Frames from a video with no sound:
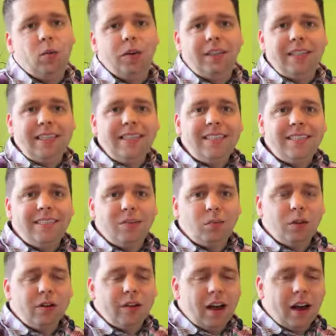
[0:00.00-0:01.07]

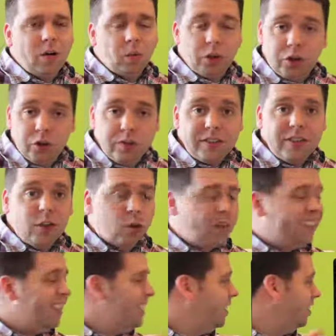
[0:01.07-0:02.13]
reducing your
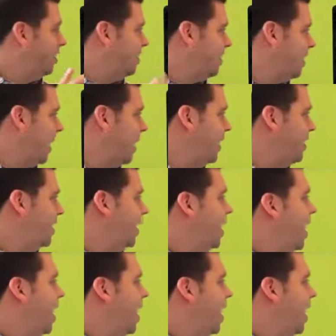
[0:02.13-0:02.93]
deal site